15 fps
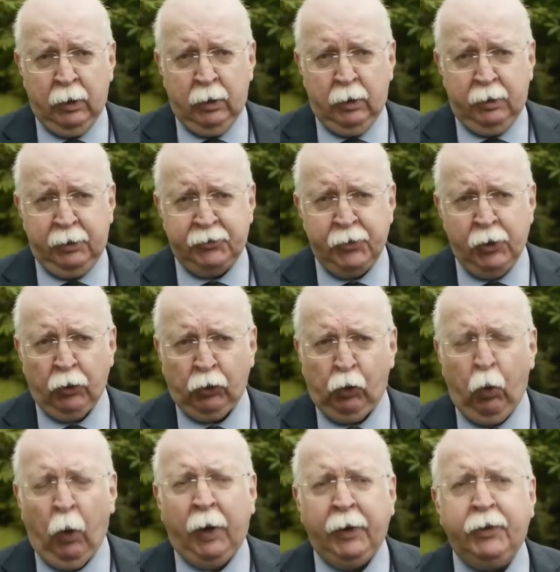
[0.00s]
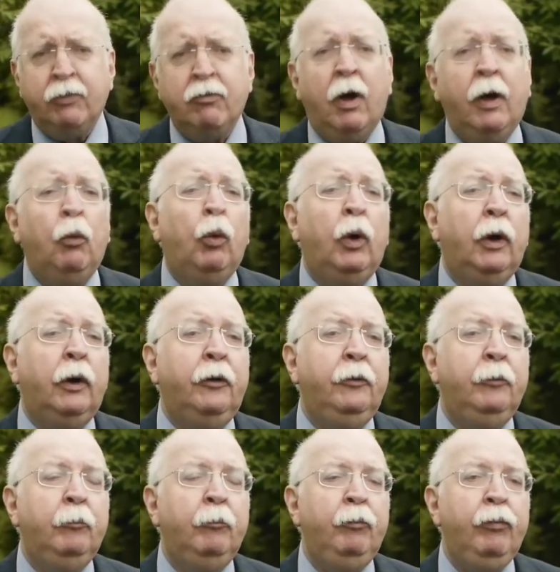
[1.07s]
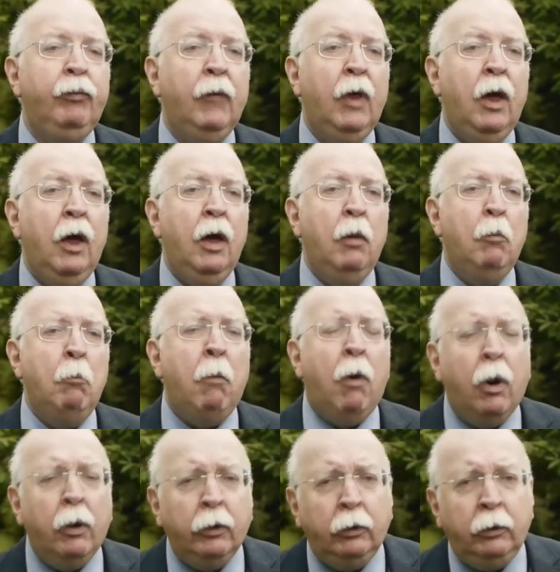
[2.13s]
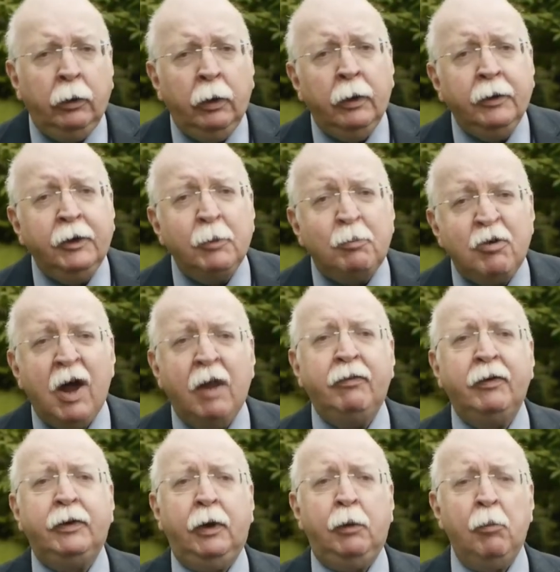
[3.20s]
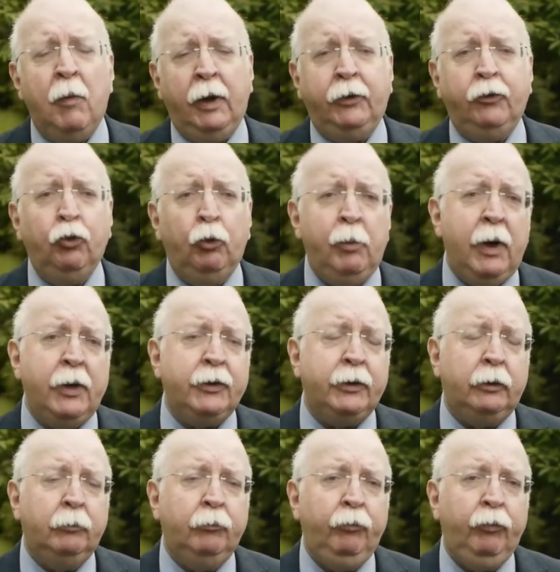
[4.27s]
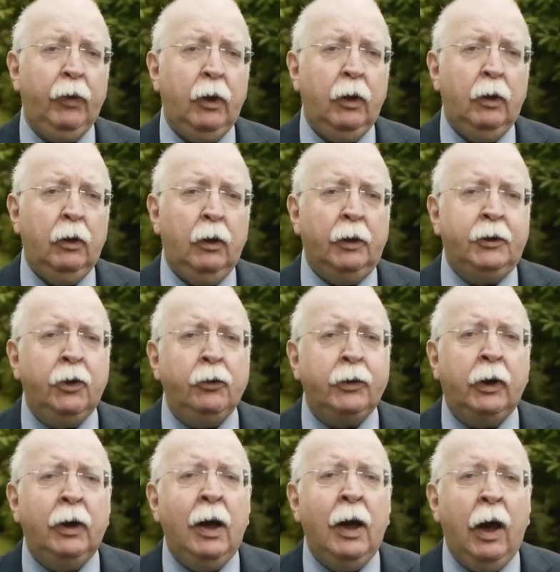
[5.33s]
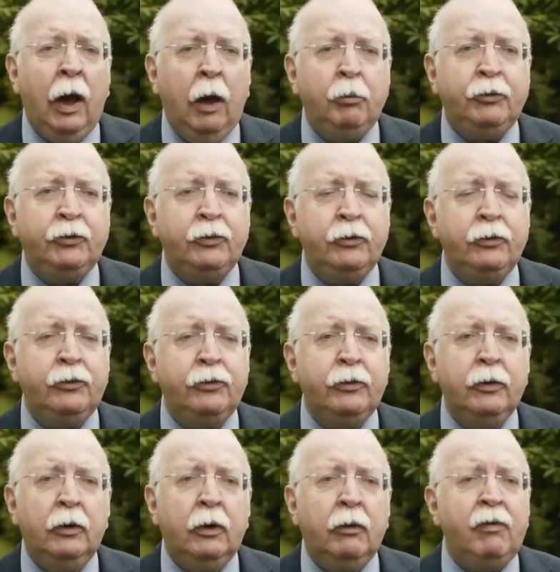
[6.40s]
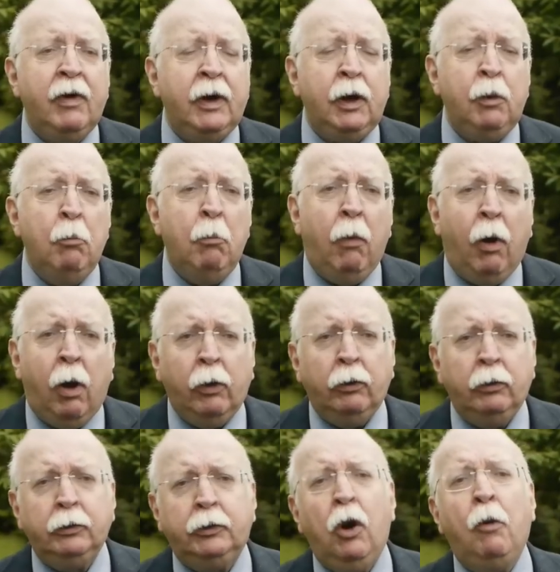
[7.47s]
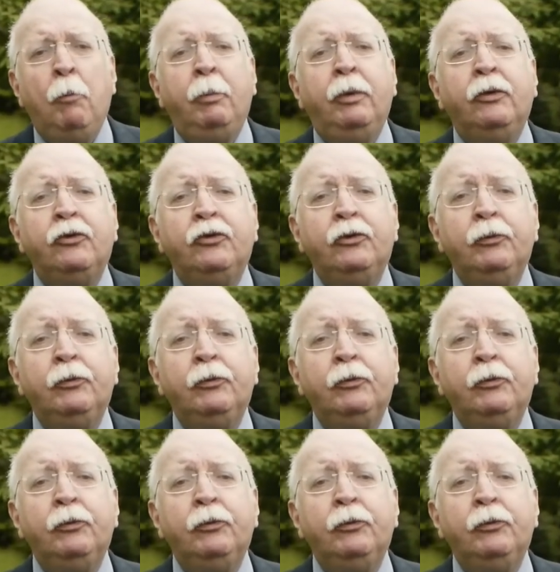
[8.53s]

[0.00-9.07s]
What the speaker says: is not quite the right word. Moral depravity might do better. A total absence of any moral compass.